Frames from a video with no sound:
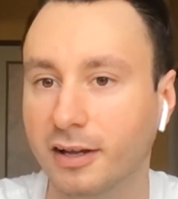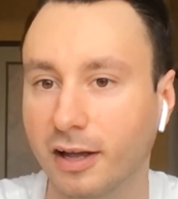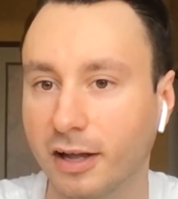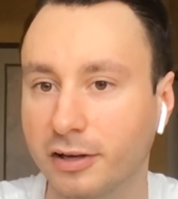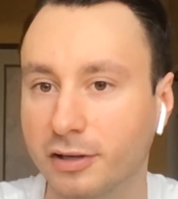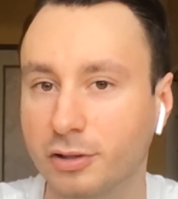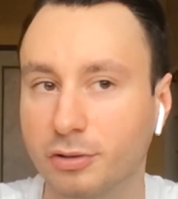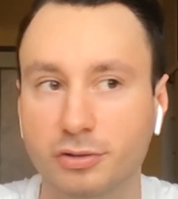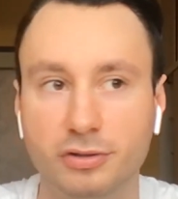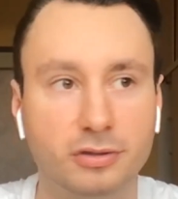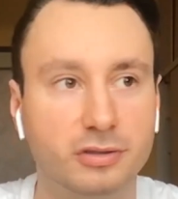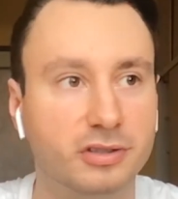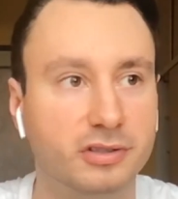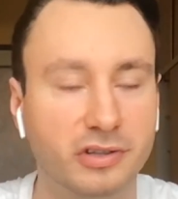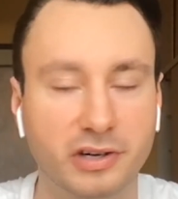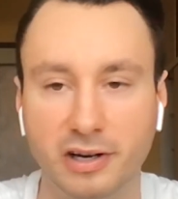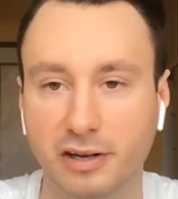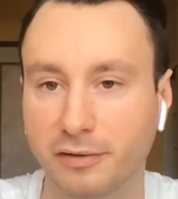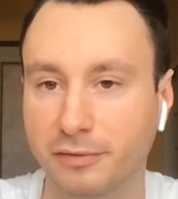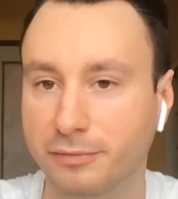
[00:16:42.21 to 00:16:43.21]
and you should
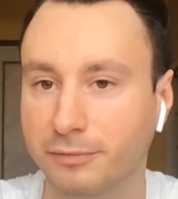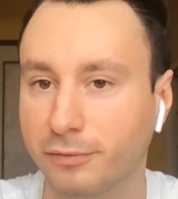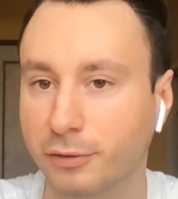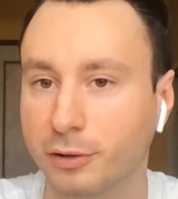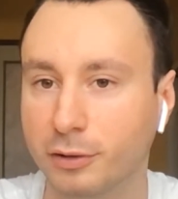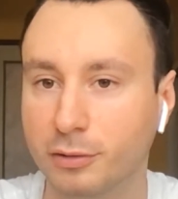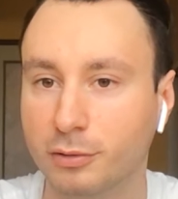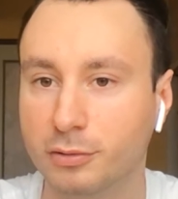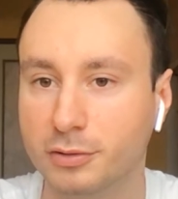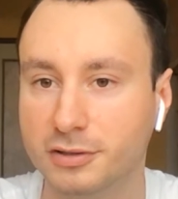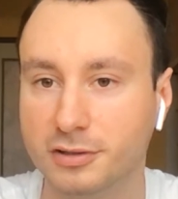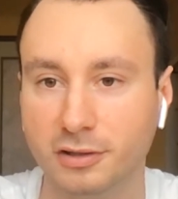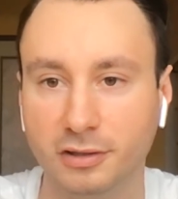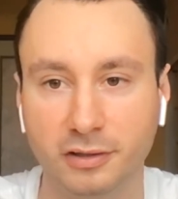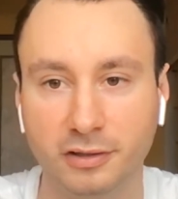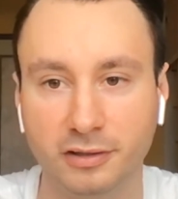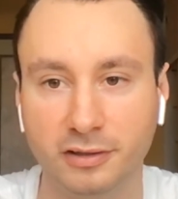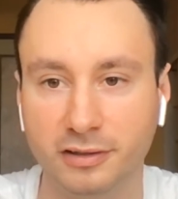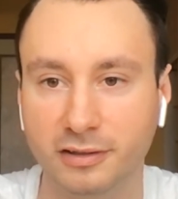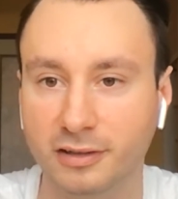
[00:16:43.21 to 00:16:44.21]
really focus
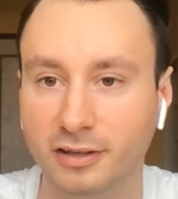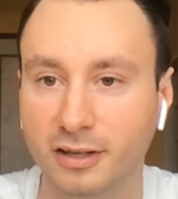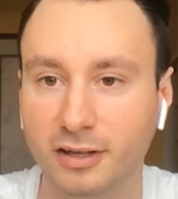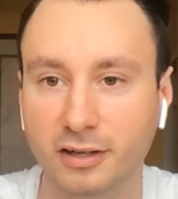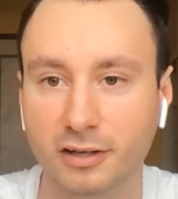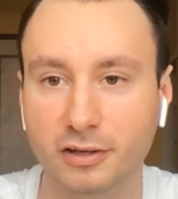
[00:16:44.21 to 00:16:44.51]
on